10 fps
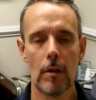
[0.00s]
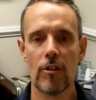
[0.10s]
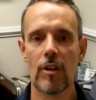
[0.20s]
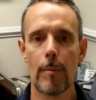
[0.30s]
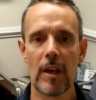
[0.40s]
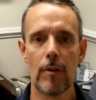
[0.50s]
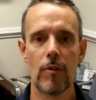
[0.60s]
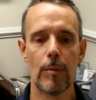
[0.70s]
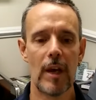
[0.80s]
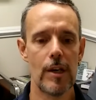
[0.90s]
stomach
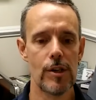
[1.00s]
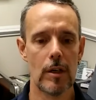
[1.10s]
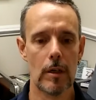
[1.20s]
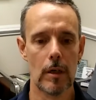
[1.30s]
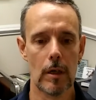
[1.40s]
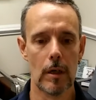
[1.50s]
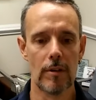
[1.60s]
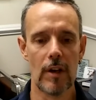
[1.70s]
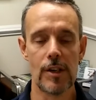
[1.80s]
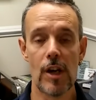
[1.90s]
inflammation,
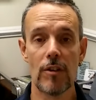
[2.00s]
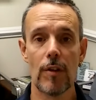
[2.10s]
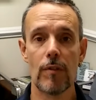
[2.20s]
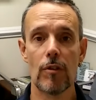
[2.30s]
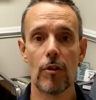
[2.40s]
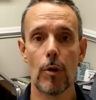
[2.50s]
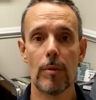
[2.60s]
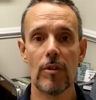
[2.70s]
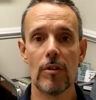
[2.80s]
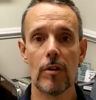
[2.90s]
digestive
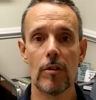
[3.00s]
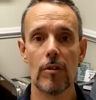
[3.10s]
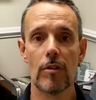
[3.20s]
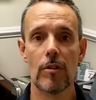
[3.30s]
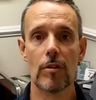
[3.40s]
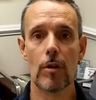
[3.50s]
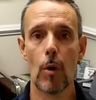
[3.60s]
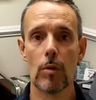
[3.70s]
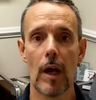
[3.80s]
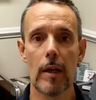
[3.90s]
disturbances,
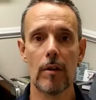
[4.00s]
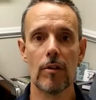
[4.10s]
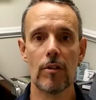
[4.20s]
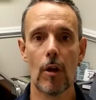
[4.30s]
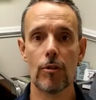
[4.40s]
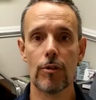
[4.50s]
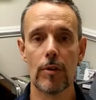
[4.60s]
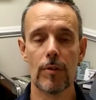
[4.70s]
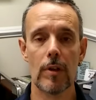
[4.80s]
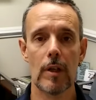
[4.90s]
colitis,
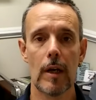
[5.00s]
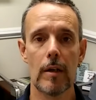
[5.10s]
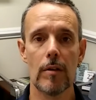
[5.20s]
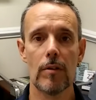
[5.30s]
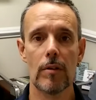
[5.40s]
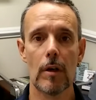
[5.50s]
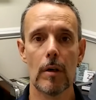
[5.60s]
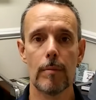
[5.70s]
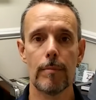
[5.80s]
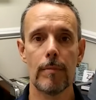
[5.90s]
ulcerative colitis,
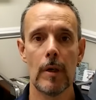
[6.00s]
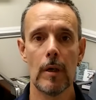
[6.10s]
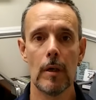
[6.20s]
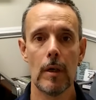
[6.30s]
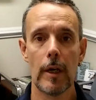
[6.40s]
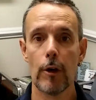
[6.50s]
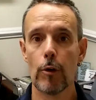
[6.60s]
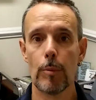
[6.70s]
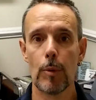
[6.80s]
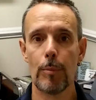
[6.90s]

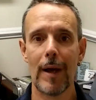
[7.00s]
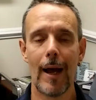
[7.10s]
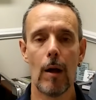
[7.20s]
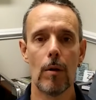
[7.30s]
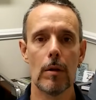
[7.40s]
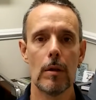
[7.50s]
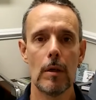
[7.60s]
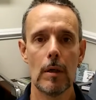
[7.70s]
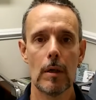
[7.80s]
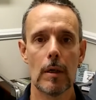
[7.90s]
irritable bowel,
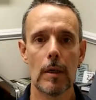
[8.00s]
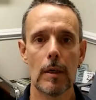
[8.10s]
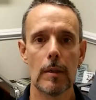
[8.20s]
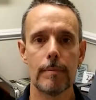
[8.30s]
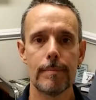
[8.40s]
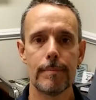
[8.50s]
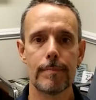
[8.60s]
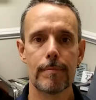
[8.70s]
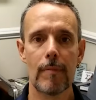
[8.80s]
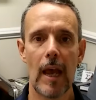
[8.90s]

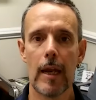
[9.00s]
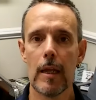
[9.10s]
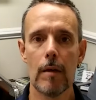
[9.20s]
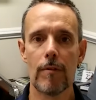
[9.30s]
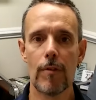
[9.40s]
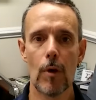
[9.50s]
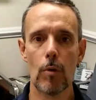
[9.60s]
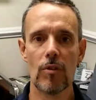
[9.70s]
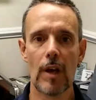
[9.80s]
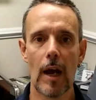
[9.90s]
any of
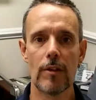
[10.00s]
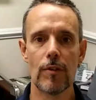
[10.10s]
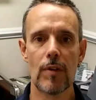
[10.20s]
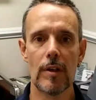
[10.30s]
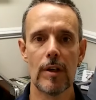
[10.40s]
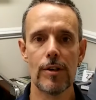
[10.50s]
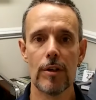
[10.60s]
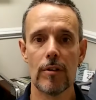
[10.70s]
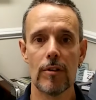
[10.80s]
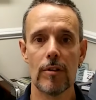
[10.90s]
those kinds of
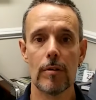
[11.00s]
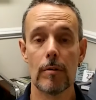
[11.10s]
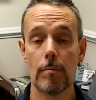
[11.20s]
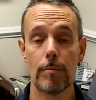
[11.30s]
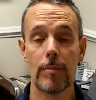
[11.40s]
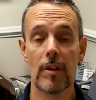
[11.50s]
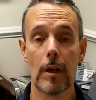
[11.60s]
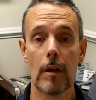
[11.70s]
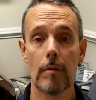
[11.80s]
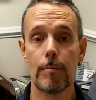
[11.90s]
conditions,
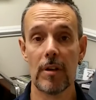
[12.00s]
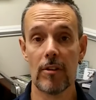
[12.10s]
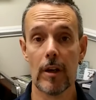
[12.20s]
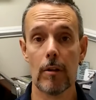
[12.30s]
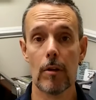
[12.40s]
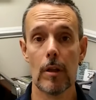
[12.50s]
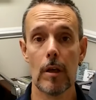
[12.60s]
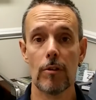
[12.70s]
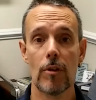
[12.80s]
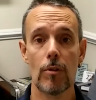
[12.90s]

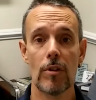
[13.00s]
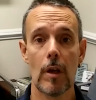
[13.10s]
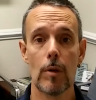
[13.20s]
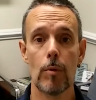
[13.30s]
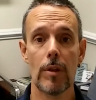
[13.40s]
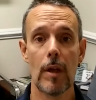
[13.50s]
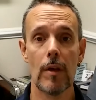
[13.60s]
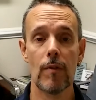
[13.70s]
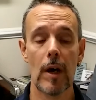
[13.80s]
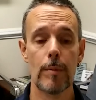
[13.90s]
particularly associated with
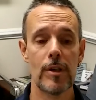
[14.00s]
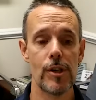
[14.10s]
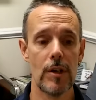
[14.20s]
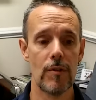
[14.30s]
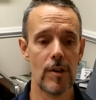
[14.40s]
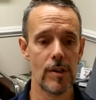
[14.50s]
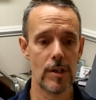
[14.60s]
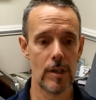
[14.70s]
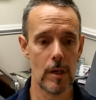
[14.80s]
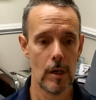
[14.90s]
a vitamin G
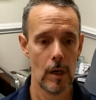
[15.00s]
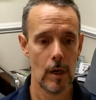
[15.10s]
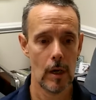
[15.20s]
deficiency.